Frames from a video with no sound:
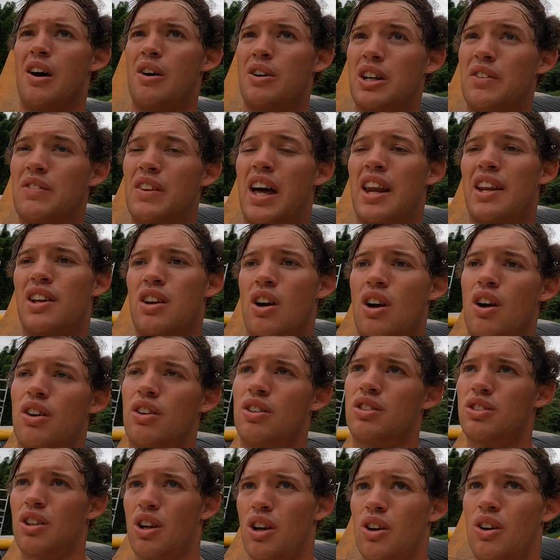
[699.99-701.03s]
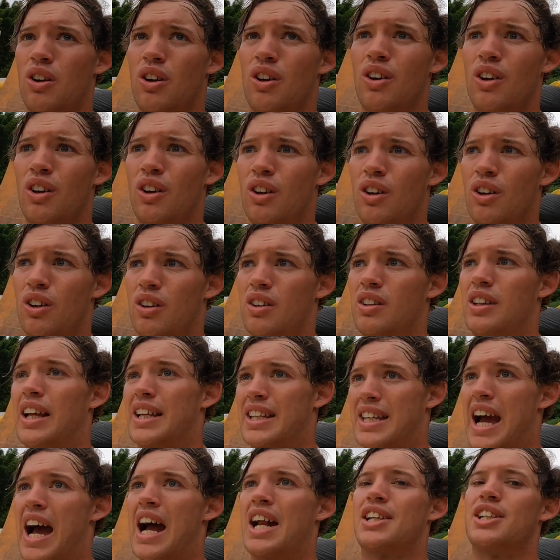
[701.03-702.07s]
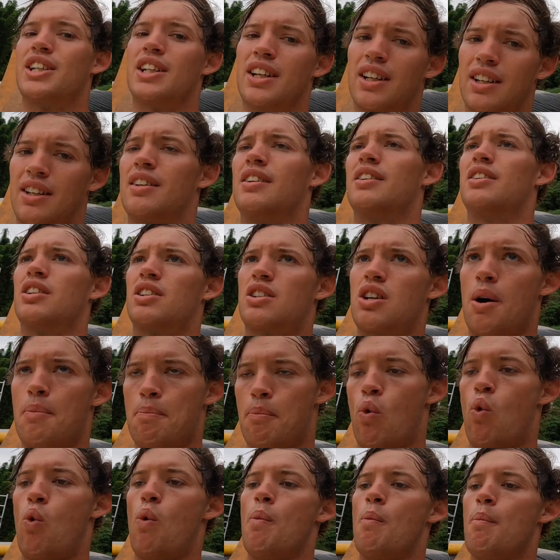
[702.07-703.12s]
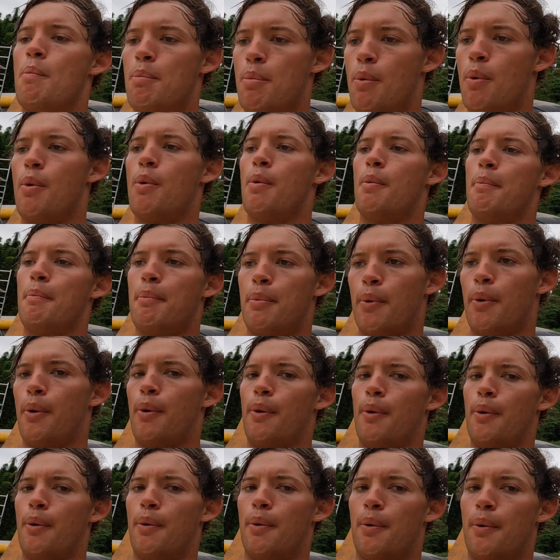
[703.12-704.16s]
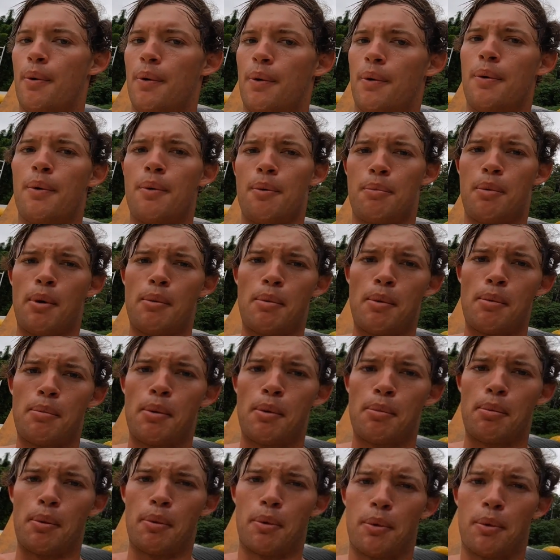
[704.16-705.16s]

I'll give that a go. So, like catching it and just going boop, boop, boop, boop, boop, boop,